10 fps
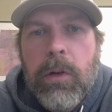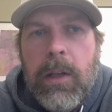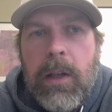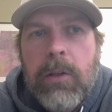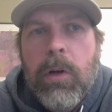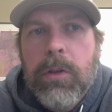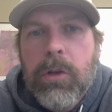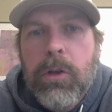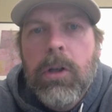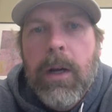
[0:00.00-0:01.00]
that's what's
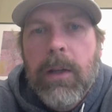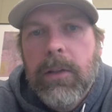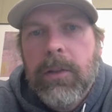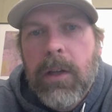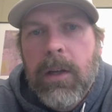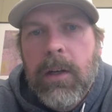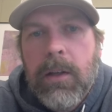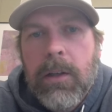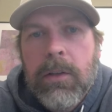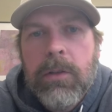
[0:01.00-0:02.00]
cool about this
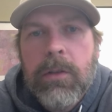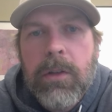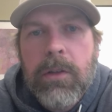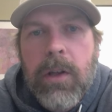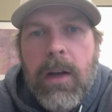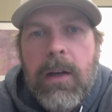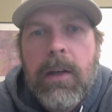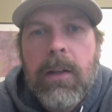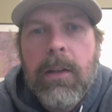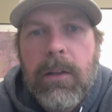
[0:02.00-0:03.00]
study is designing